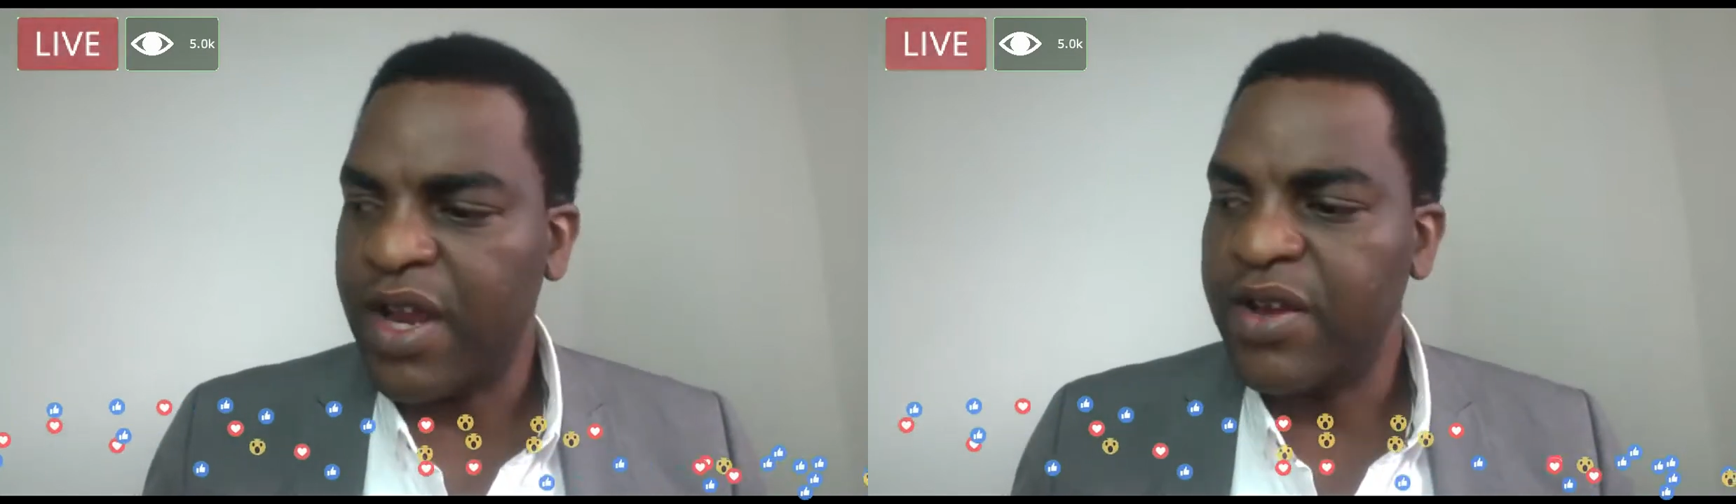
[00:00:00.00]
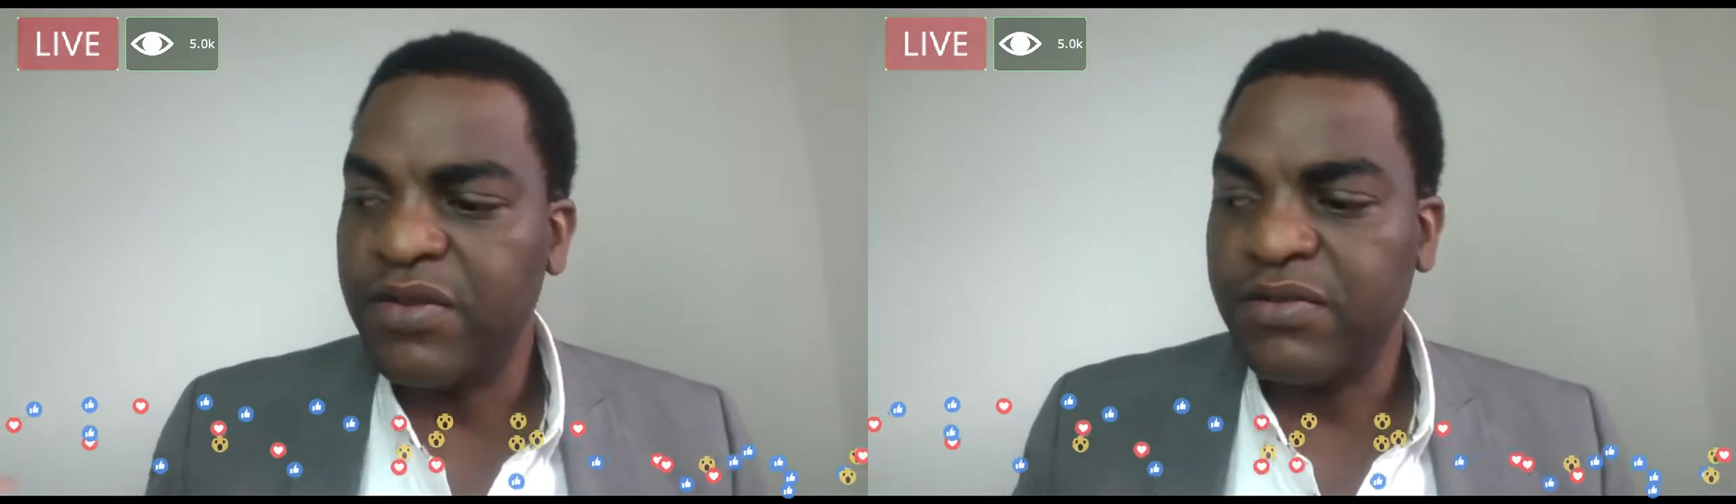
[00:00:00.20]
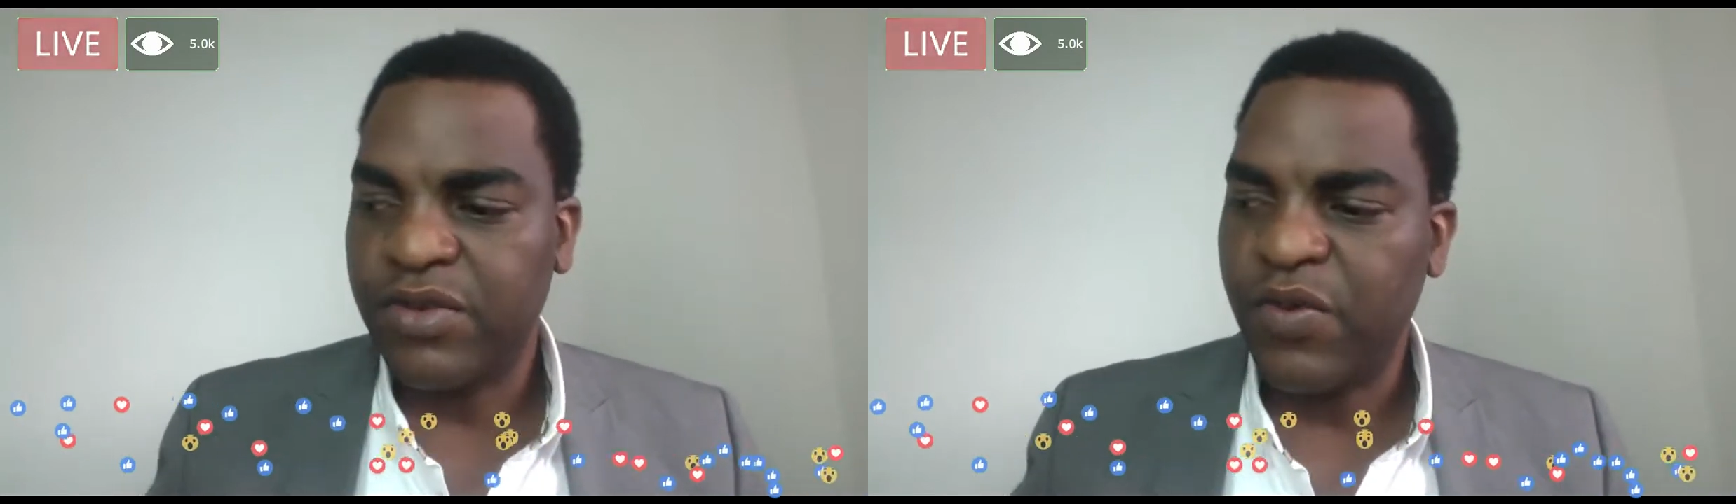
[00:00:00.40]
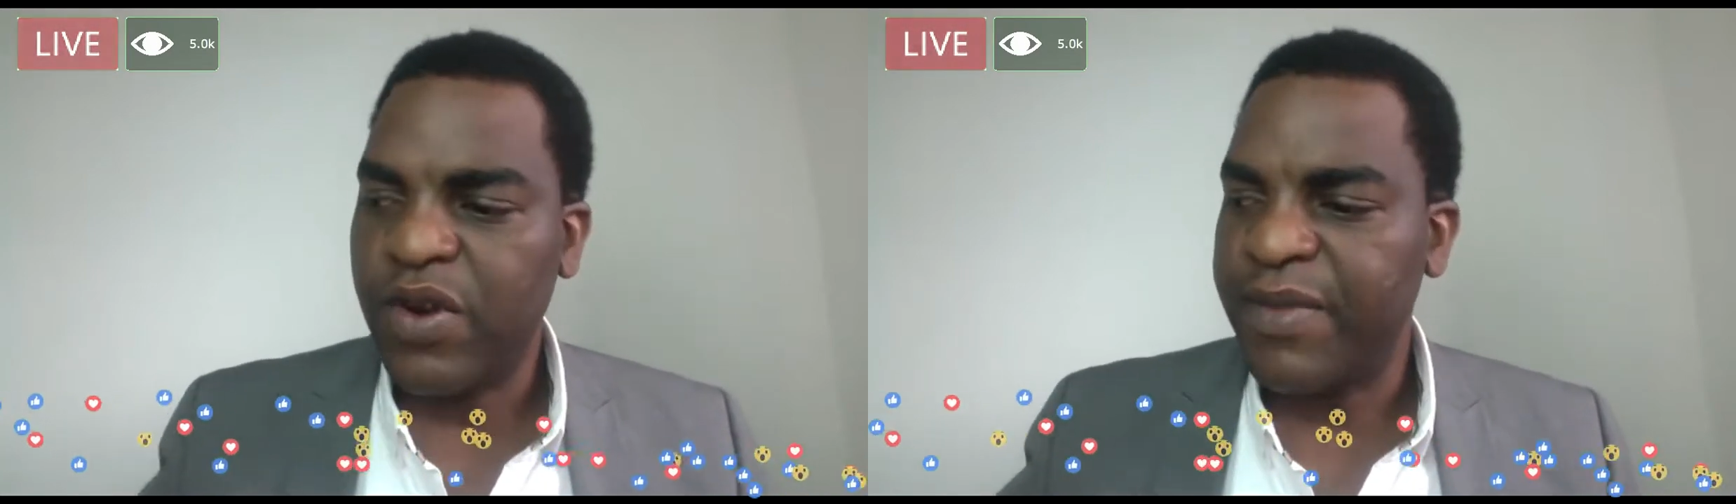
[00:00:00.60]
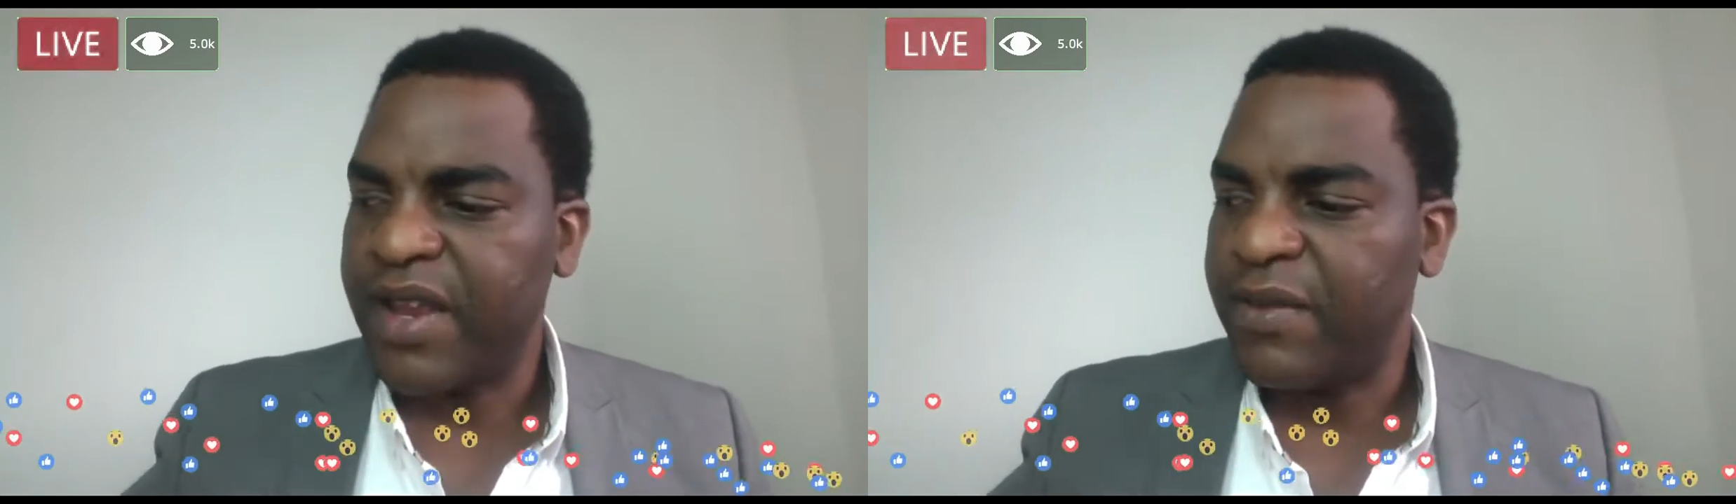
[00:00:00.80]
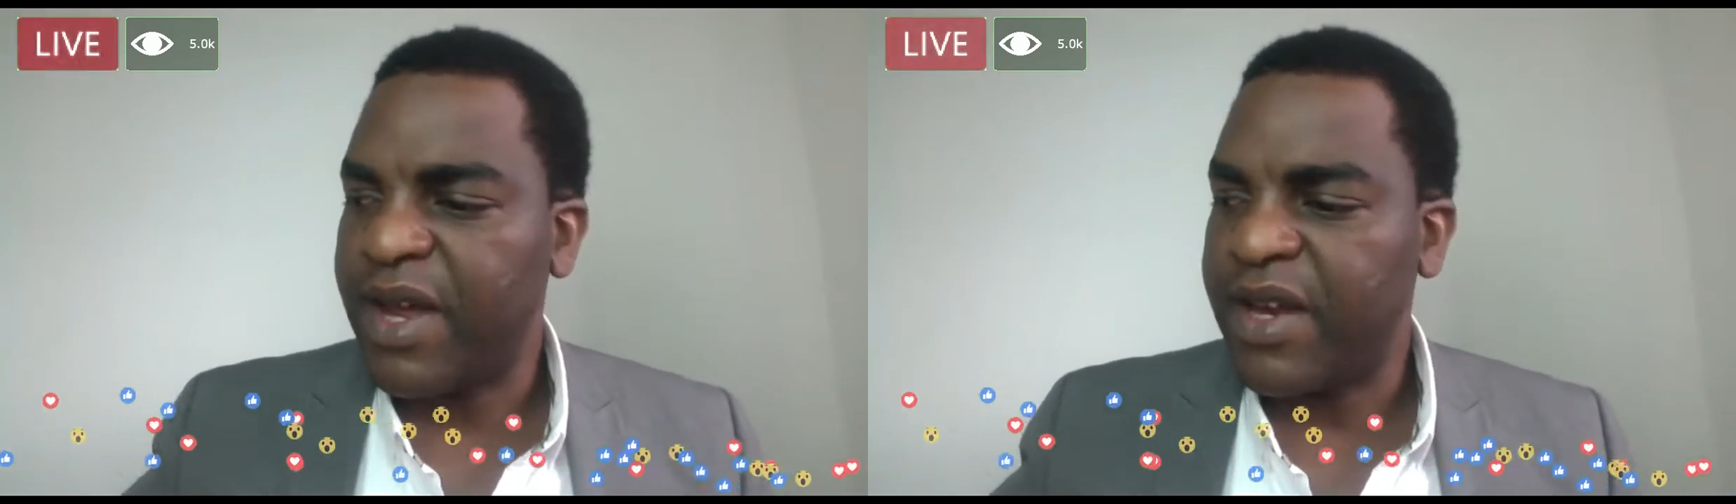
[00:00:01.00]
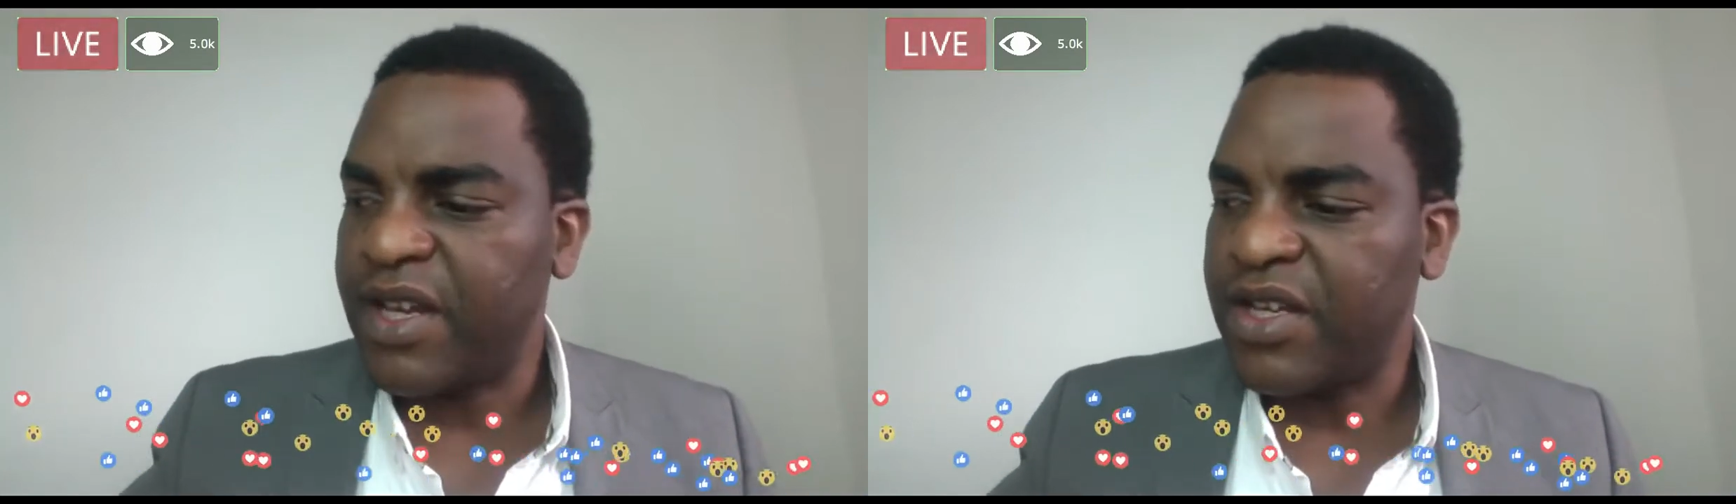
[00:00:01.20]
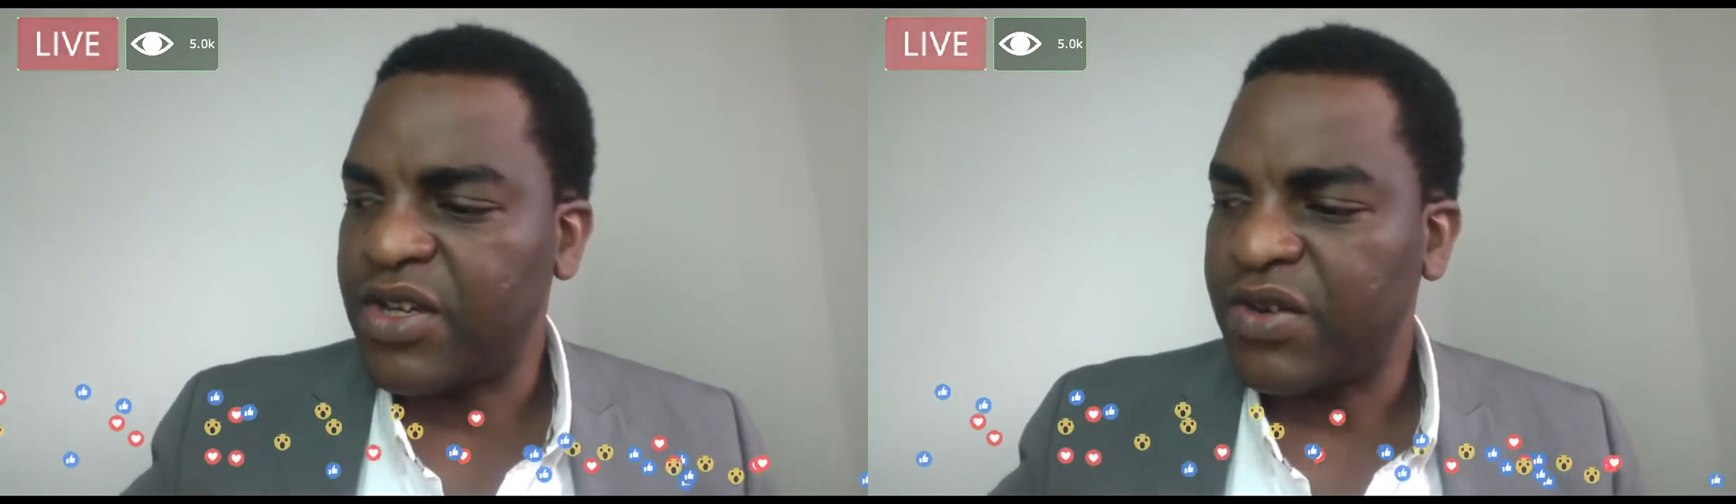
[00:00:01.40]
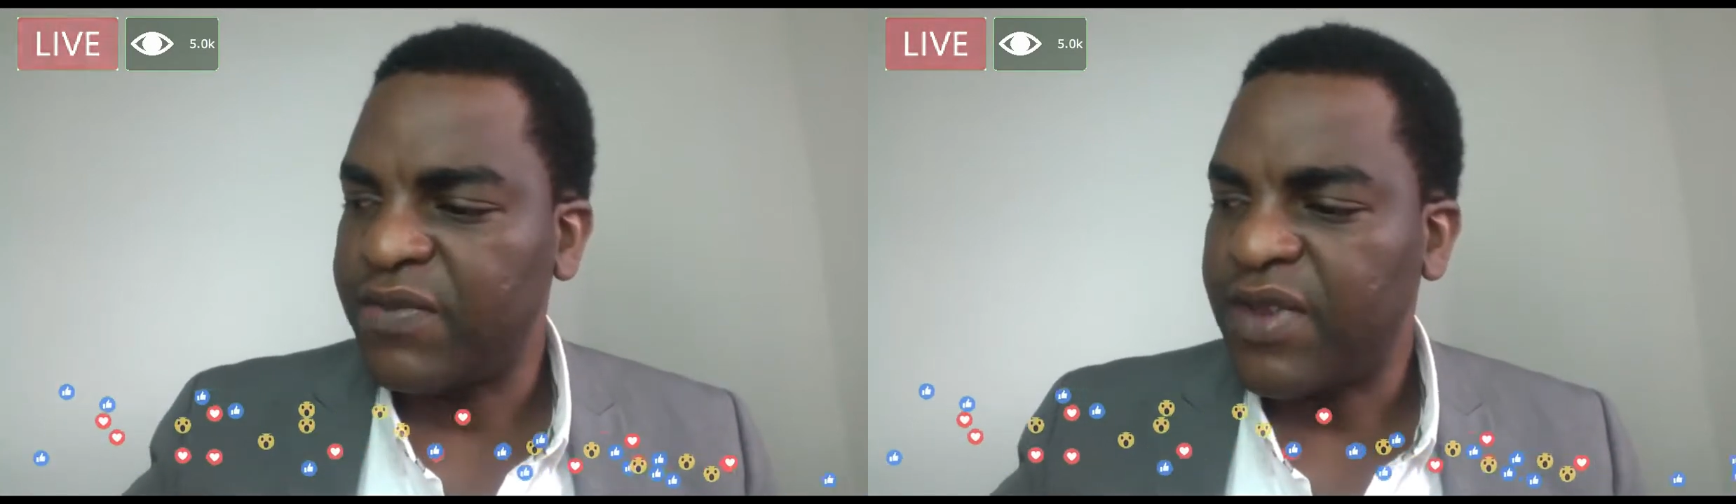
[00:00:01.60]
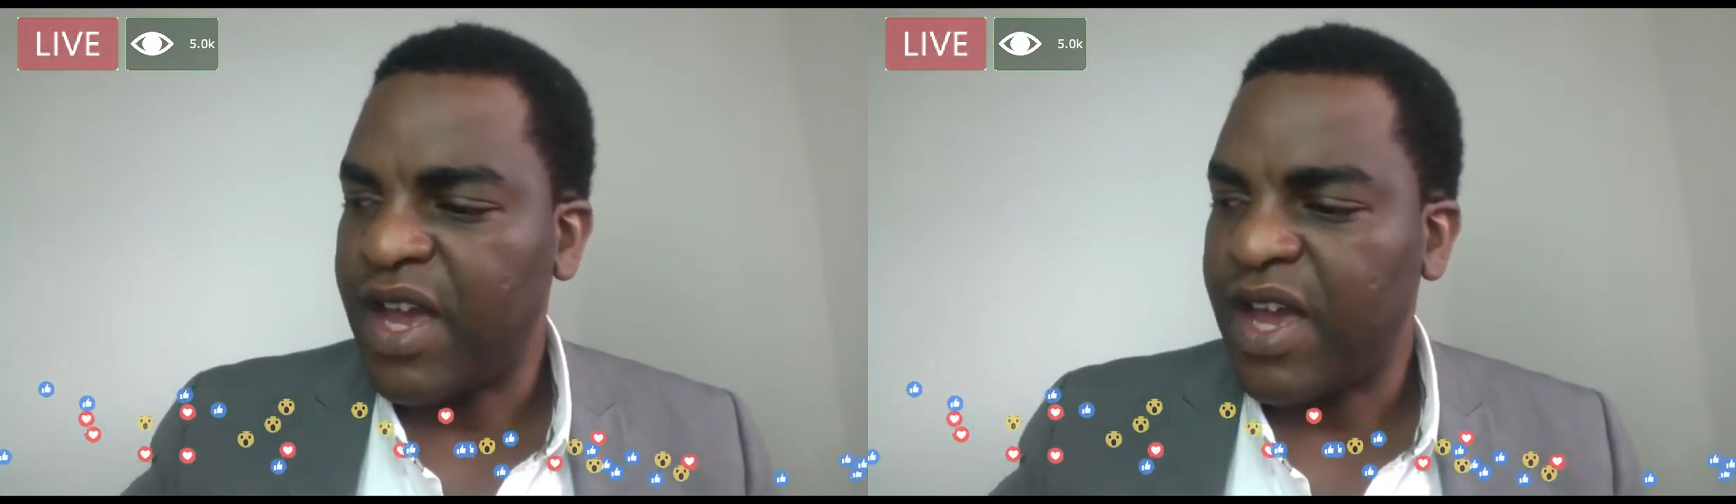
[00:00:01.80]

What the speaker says: and you won't make the money that you